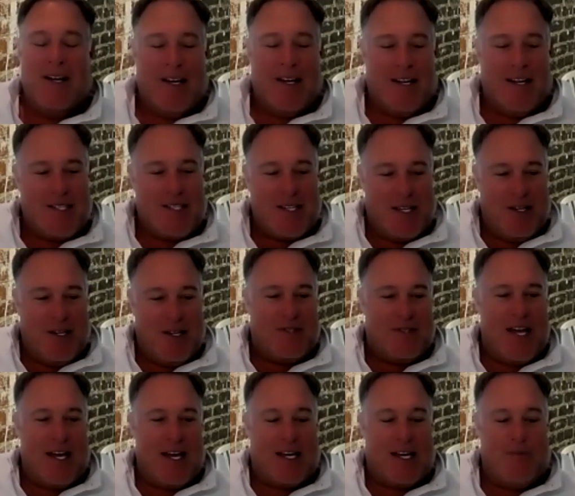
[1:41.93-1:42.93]
is that you've
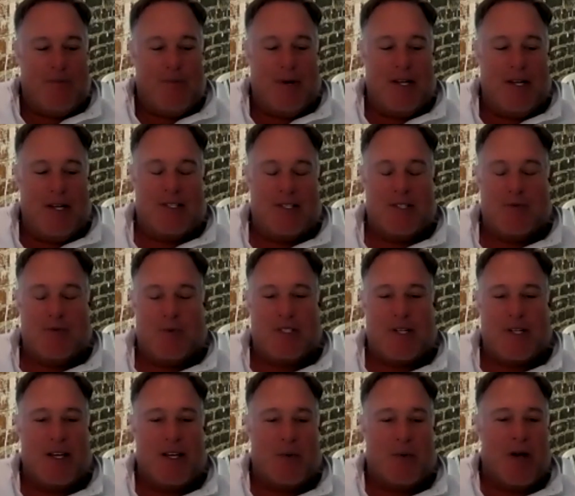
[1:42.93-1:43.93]
taken a business, which
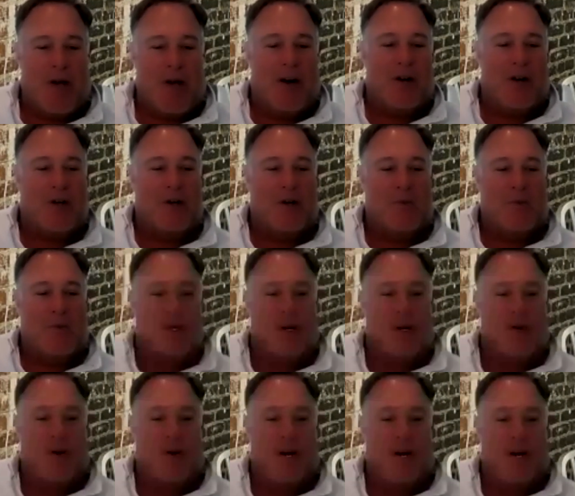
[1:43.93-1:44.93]
I think we all would
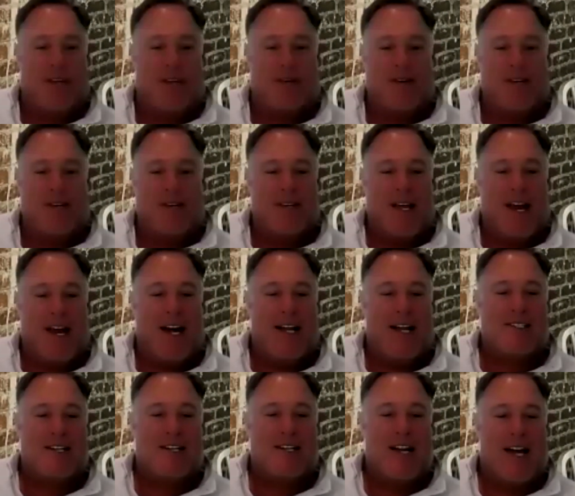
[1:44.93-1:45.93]
agree that in the
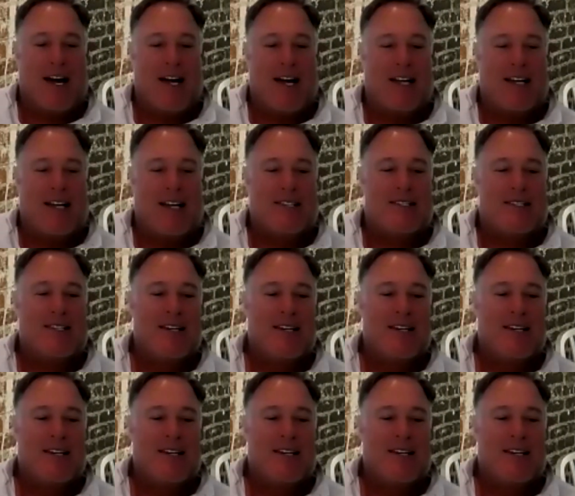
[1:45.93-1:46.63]
80s and 90s